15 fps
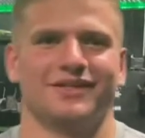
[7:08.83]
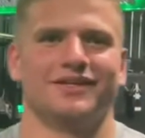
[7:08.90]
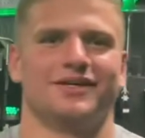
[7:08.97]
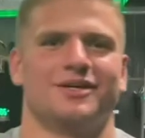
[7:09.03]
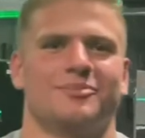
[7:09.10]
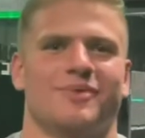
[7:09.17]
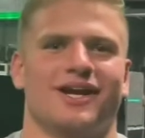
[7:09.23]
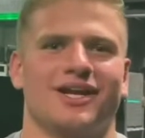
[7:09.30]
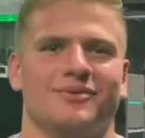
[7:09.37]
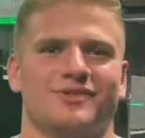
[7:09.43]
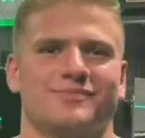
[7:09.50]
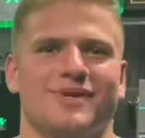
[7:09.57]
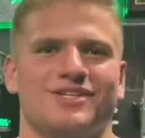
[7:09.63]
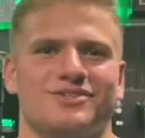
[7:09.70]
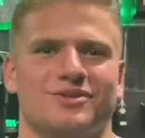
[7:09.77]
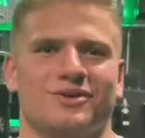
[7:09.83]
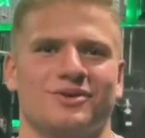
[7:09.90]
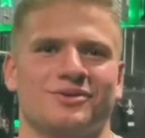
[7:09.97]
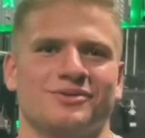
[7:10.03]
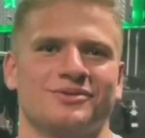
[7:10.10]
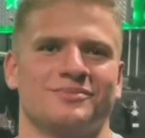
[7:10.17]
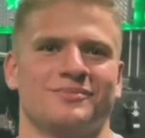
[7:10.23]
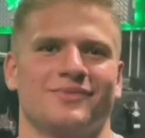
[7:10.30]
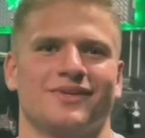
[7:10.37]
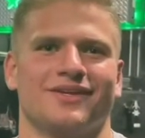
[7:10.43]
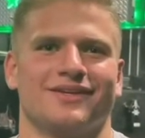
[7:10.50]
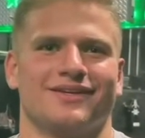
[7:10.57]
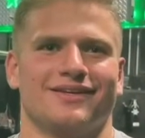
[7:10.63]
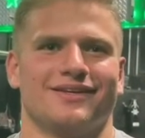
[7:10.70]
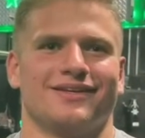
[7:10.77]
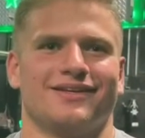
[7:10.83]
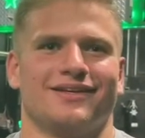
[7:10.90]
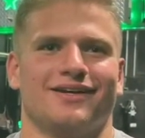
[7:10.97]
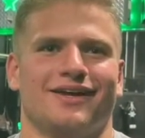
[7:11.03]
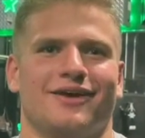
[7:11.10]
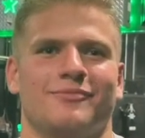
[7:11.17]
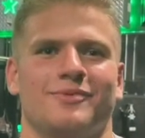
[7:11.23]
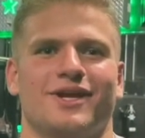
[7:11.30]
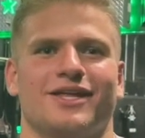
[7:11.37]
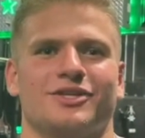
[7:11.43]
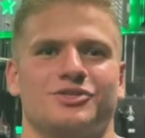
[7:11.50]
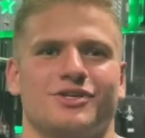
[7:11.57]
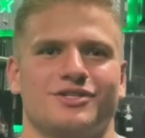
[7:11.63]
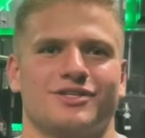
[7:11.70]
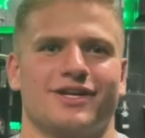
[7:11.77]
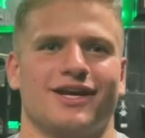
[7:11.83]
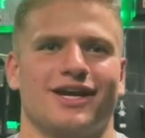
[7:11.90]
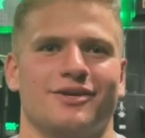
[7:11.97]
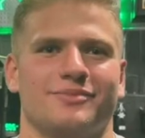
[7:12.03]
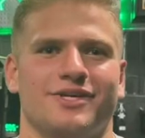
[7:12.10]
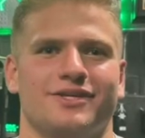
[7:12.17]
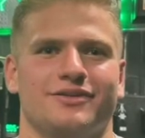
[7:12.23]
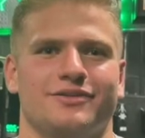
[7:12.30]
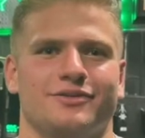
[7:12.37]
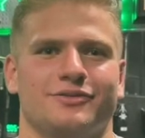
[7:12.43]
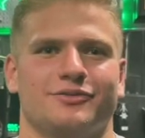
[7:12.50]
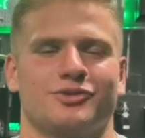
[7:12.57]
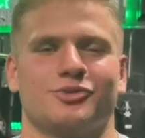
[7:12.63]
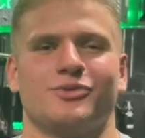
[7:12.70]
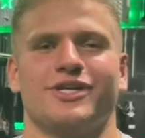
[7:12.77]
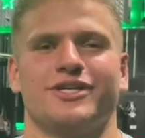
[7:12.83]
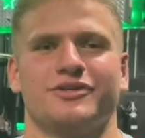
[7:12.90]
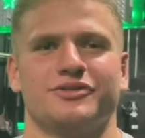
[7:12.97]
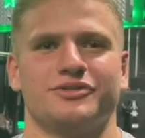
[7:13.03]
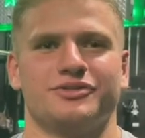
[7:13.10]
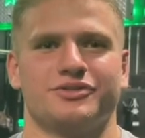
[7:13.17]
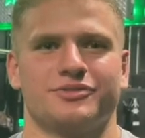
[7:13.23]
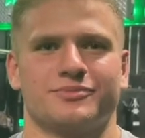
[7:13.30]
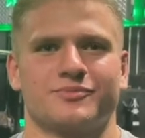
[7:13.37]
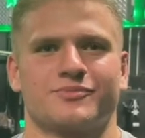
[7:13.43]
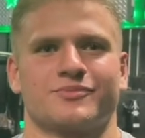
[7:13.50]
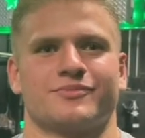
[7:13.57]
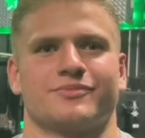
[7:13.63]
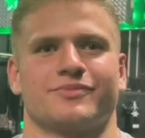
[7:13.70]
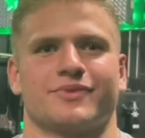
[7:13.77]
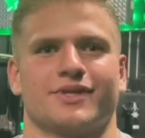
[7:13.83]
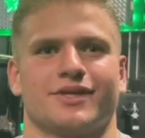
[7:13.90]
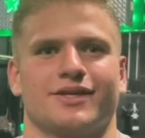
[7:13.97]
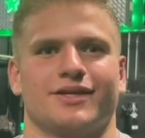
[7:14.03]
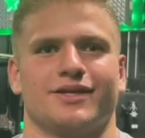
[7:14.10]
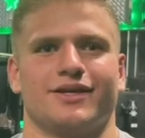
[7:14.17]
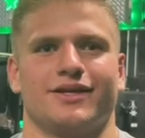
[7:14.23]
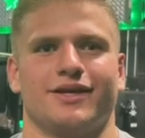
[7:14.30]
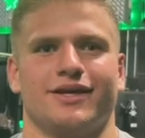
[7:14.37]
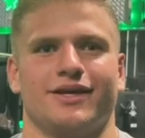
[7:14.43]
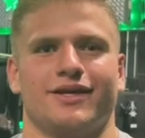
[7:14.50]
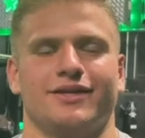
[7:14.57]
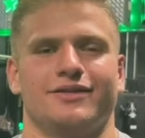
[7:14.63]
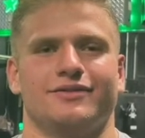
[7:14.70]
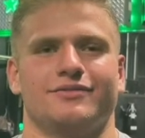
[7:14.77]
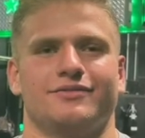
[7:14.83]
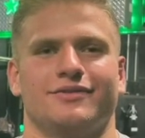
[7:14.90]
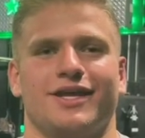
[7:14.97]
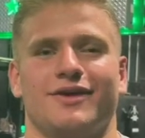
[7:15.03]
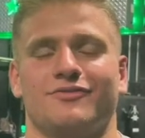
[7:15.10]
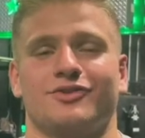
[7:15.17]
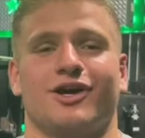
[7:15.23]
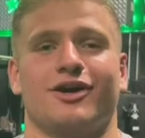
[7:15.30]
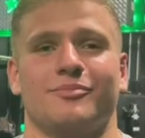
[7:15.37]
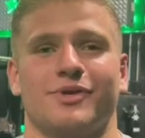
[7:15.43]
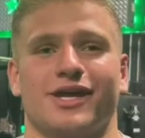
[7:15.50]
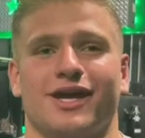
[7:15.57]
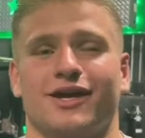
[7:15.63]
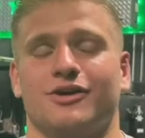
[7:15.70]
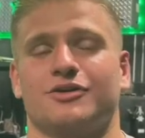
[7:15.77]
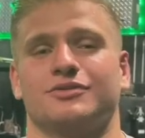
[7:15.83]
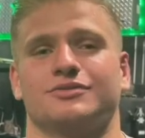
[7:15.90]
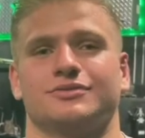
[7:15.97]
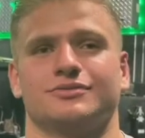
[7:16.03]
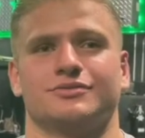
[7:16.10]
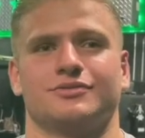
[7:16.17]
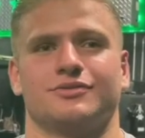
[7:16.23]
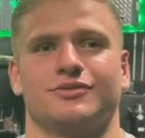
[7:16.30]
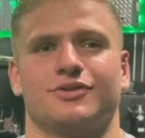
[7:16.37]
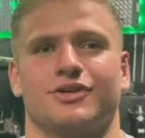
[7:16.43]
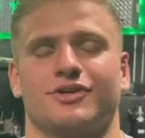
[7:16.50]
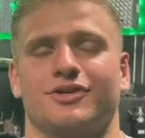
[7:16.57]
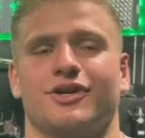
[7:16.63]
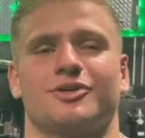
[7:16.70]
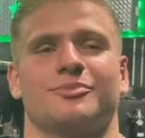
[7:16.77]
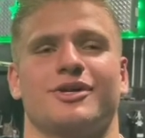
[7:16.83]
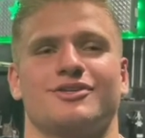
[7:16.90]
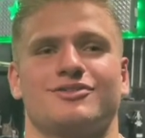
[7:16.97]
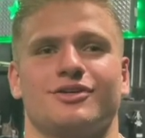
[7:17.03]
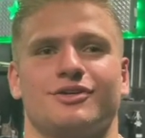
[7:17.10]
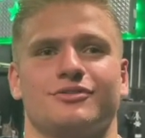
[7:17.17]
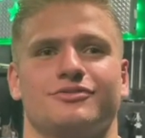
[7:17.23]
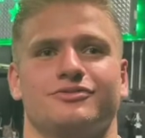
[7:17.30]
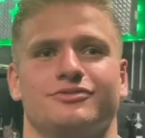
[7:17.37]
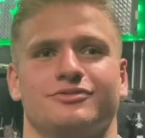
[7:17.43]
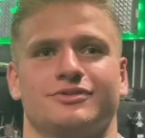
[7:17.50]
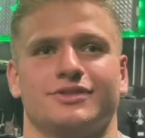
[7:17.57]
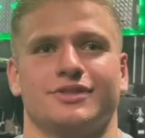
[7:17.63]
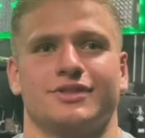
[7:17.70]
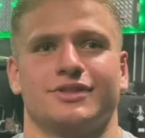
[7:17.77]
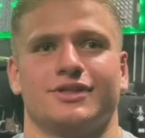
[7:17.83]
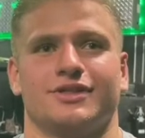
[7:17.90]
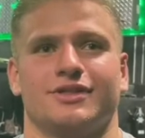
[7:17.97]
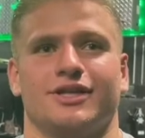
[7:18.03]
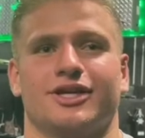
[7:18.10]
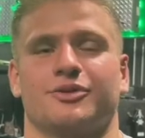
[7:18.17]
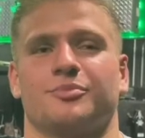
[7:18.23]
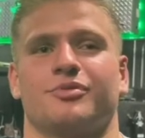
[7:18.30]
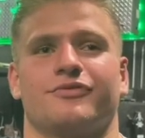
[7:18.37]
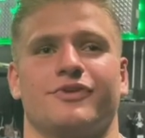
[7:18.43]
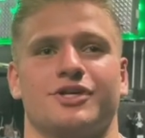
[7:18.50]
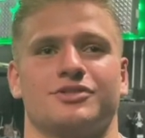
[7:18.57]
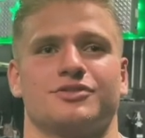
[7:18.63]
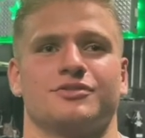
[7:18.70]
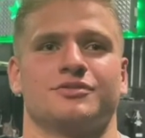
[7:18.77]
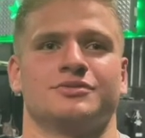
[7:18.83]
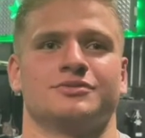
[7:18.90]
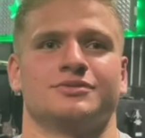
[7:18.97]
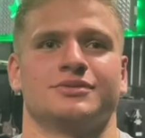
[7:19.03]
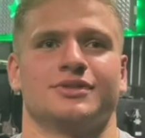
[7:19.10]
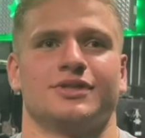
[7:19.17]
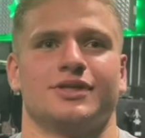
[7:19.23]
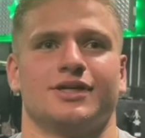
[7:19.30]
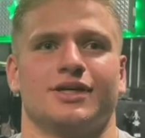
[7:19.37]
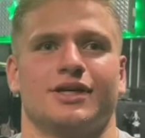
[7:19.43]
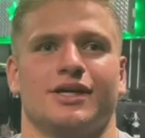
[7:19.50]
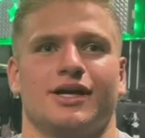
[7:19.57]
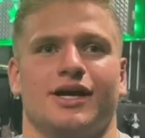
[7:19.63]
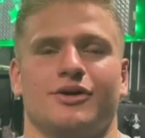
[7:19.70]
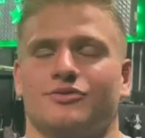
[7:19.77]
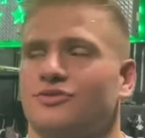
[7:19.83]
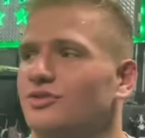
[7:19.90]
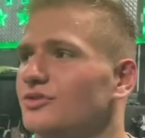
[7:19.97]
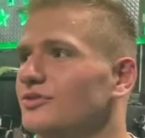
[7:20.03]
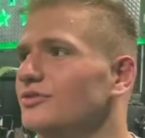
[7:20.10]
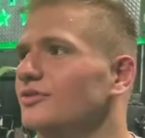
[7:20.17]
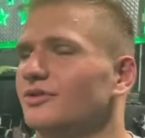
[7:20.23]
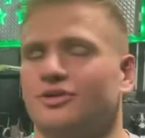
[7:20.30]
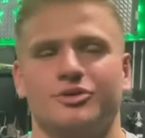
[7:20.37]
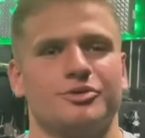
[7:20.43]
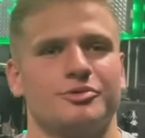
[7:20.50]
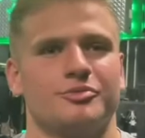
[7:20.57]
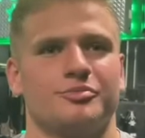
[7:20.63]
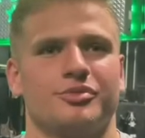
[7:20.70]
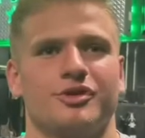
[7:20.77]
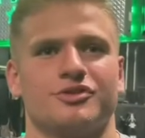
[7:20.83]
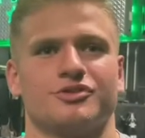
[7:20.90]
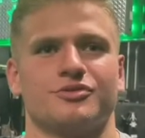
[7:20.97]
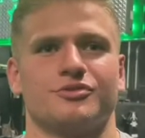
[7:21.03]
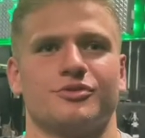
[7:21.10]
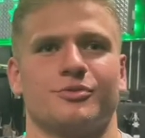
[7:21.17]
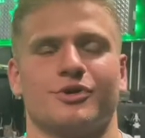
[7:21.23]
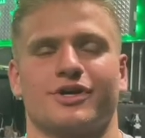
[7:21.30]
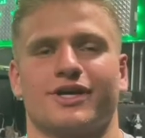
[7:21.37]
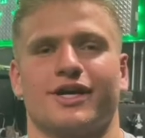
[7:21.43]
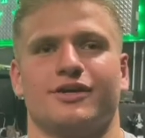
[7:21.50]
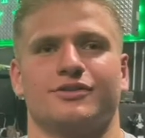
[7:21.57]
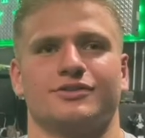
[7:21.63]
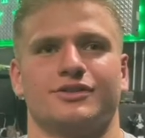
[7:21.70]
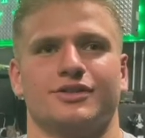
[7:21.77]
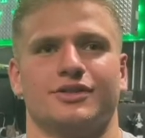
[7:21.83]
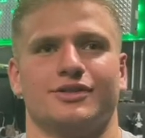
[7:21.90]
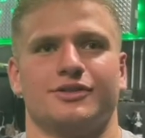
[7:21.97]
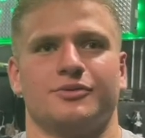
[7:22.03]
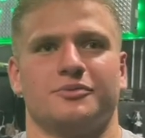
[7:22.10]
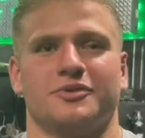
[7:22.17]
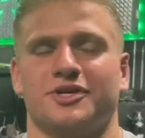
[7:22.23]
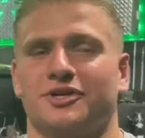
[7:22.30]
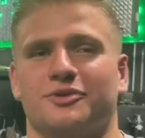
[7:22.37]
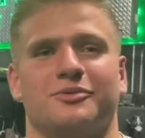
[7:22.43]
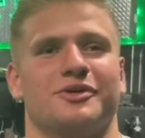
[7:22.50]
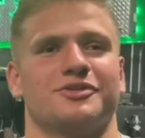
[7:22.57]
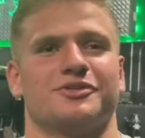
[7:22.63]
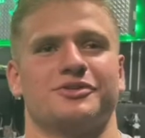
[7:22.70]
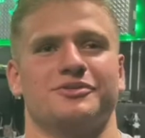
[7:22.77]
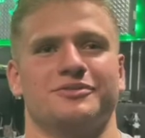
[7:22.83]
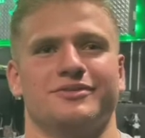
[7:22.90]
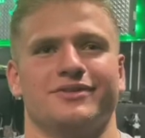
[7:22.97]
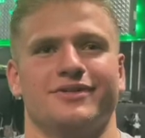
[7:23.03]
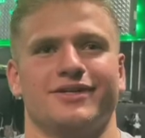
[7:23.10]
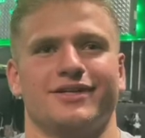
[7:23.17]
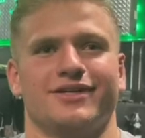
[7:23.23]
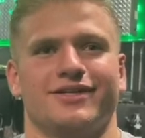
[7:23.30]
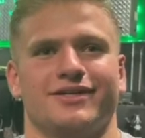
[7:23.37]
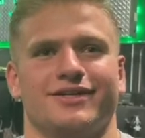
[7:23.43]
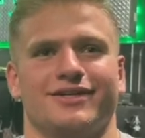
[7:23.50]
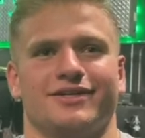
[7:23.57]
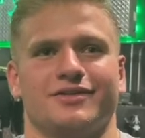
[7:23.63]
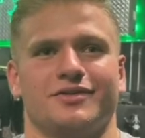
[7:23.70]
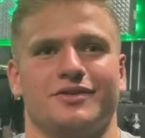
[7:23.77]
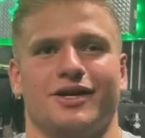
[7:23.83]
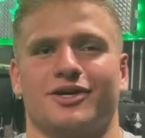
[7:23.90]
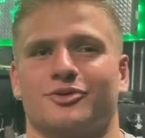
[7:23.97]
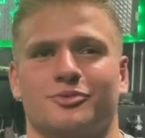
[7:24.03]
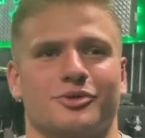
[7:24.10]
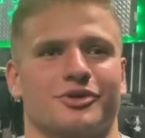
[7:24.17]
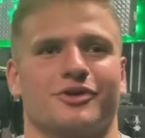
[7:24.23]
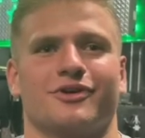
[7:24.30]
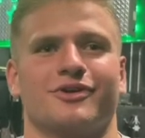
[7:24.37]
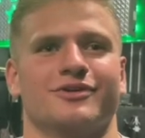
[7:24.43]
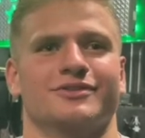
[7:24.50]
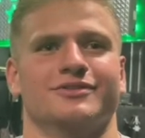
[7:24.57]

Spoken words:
My name is Mason Arnold. I've been at the Trench Academy for 3 years, and they have taught me how to conduct myself like a professional, how to push through a workout when you don't want to, how to work hard,